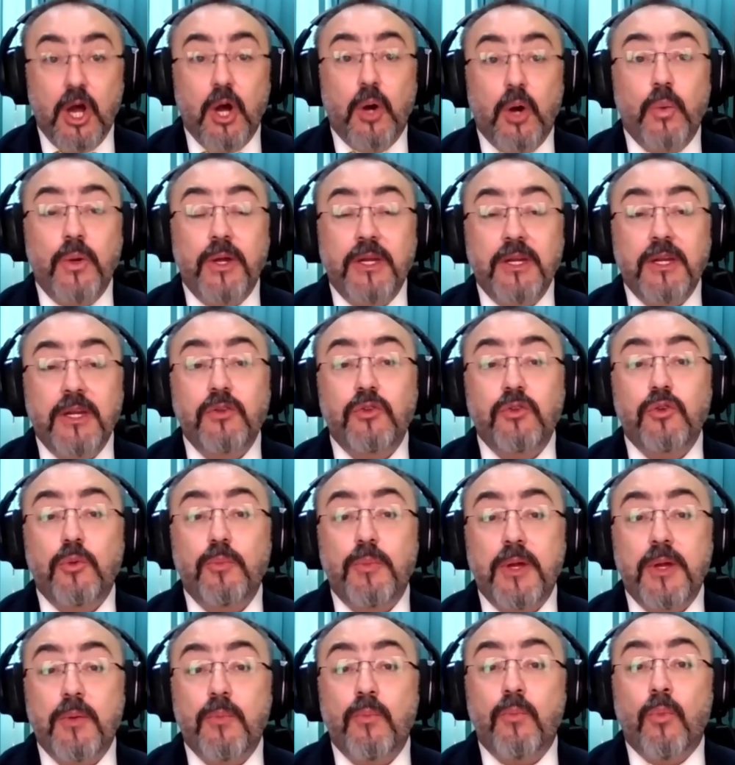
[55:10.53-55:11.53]
We need to
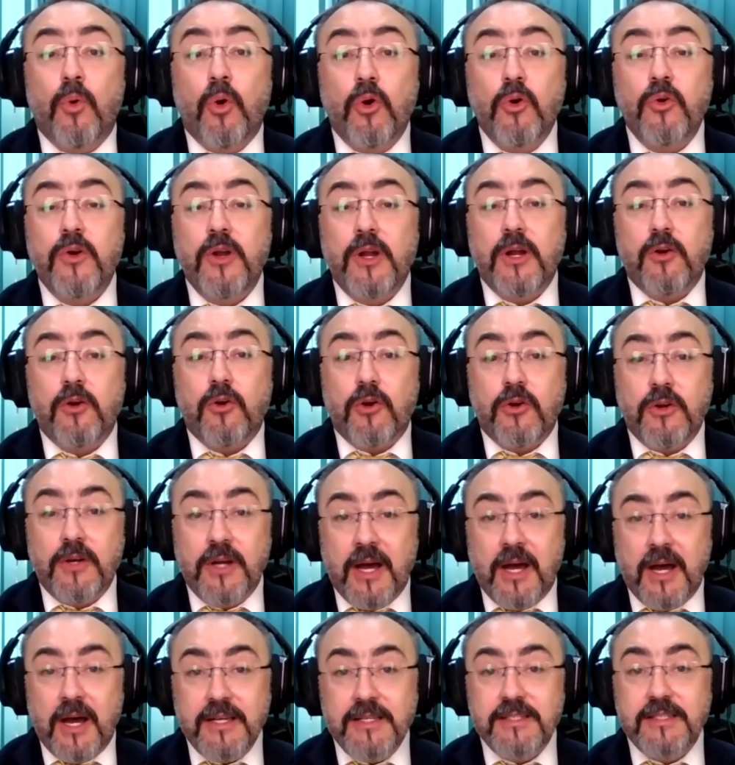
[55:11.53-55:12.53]
be more
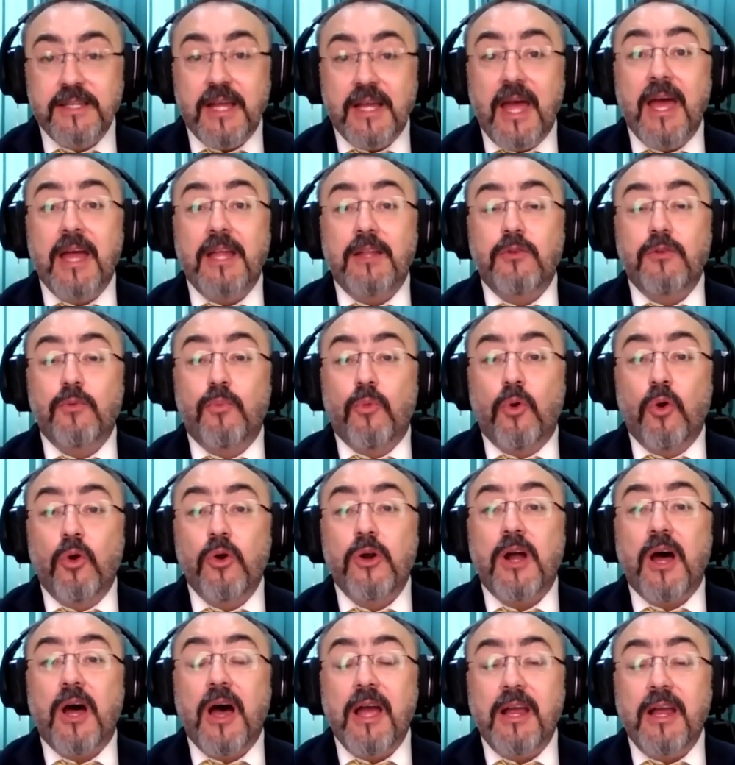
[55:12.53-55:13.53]
recognized and more
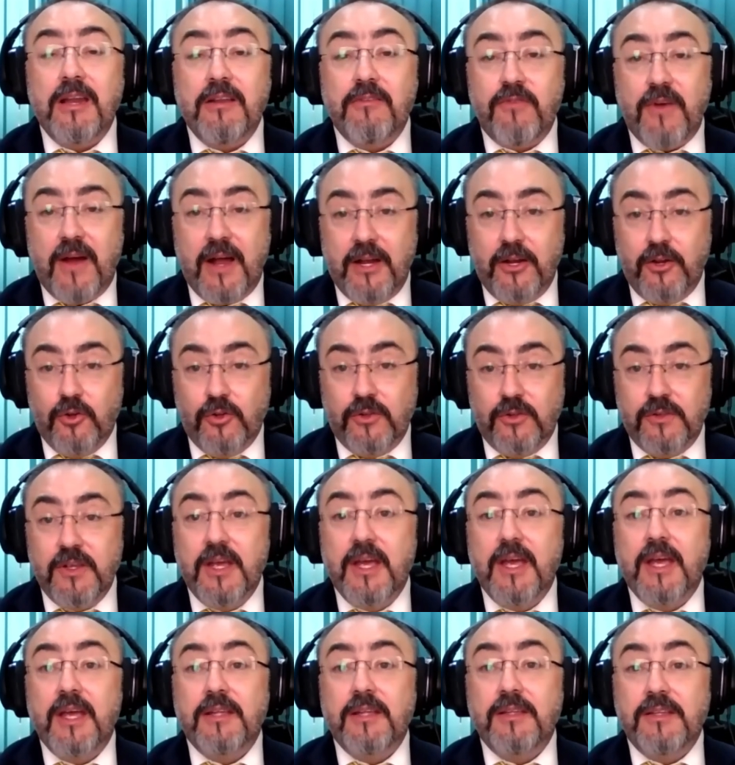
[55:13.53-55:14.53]
highly valued.
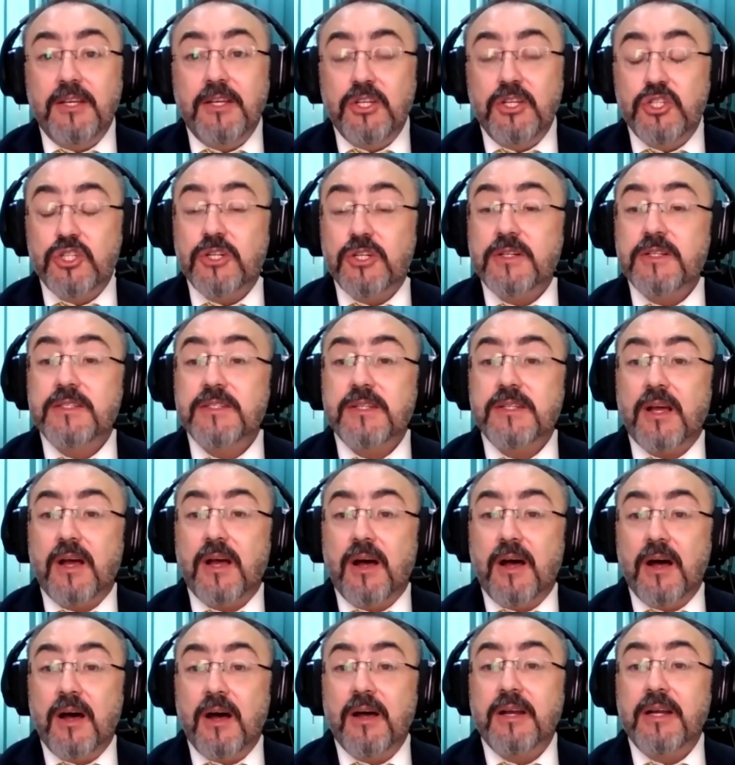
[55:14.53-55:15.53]
Teachers
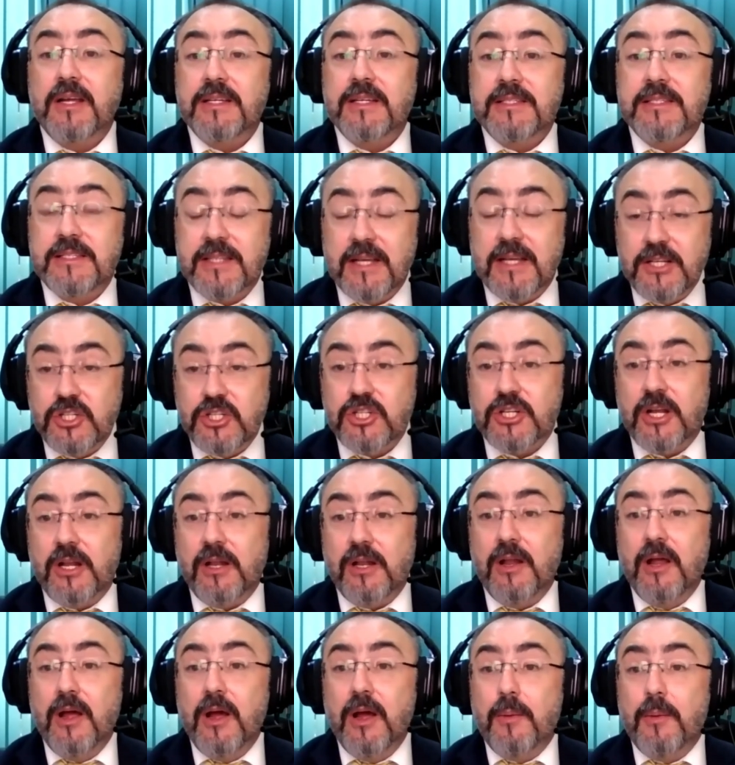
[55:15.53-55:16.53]
are
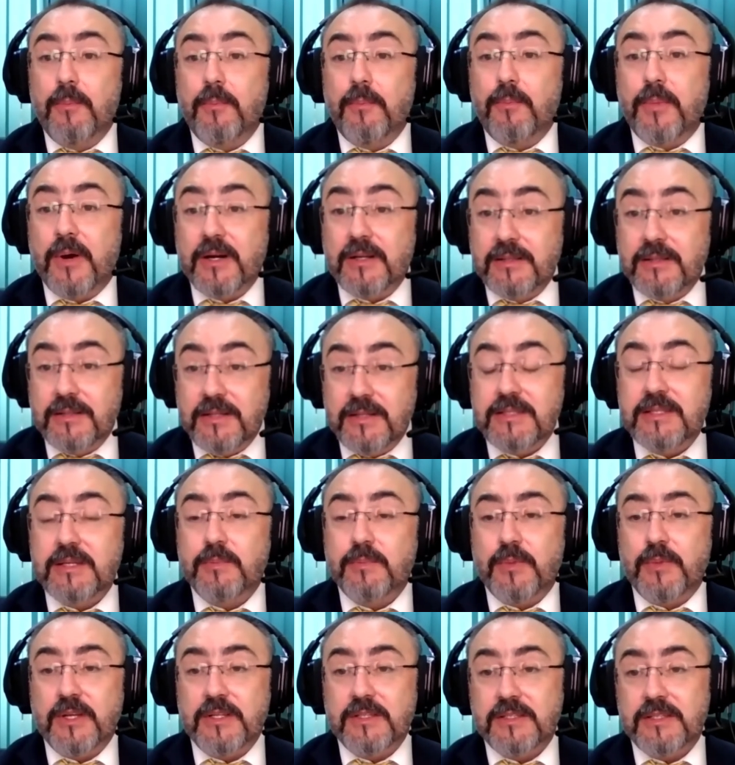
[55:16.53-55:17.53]
essential
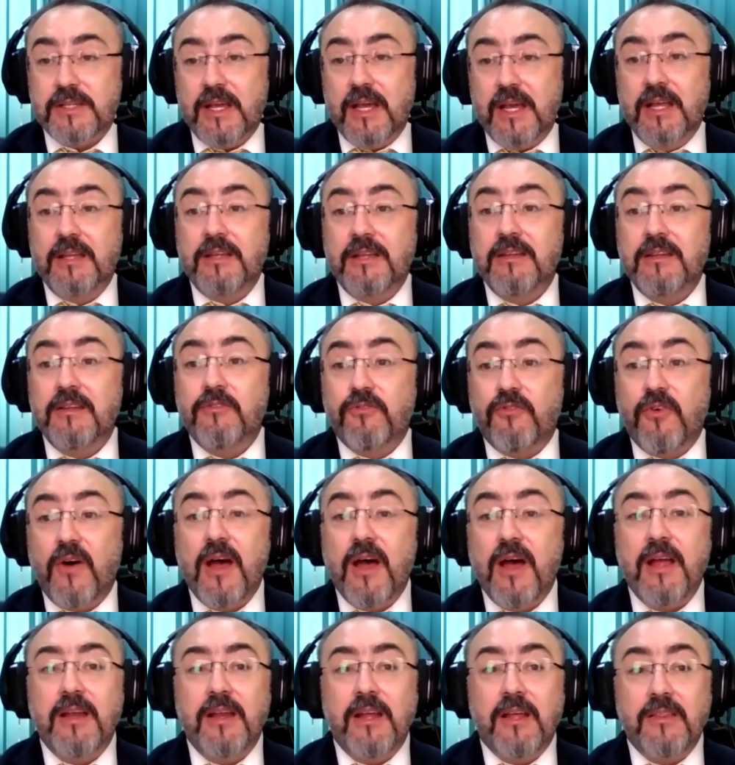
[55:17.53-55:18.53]
participants in
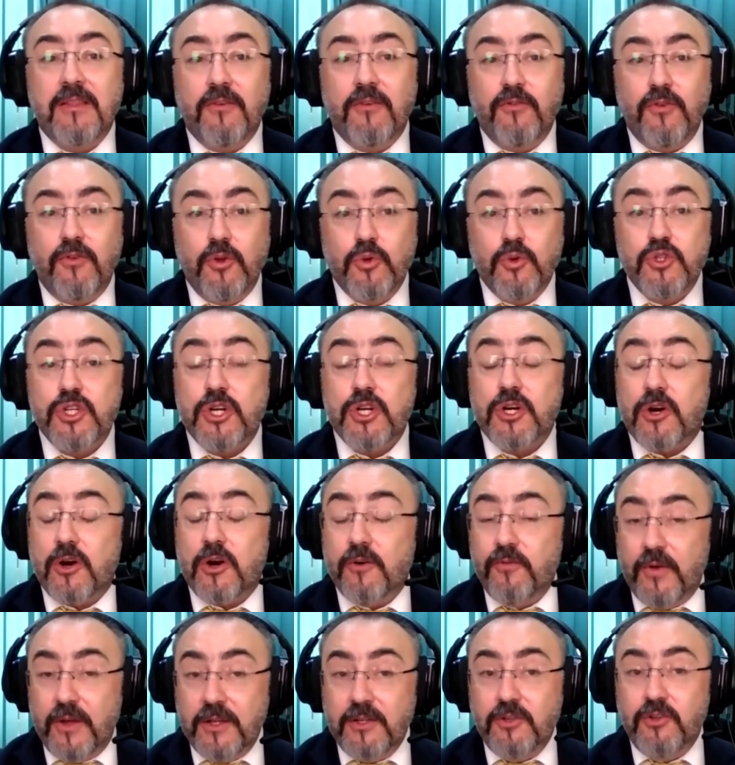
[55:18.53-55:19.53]
defining the future
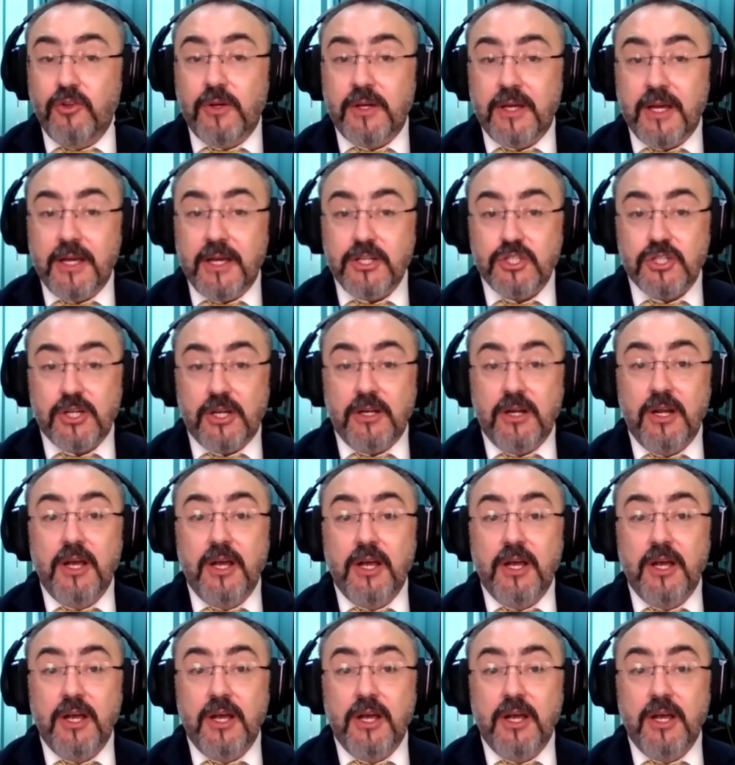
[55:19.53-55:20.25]
of education.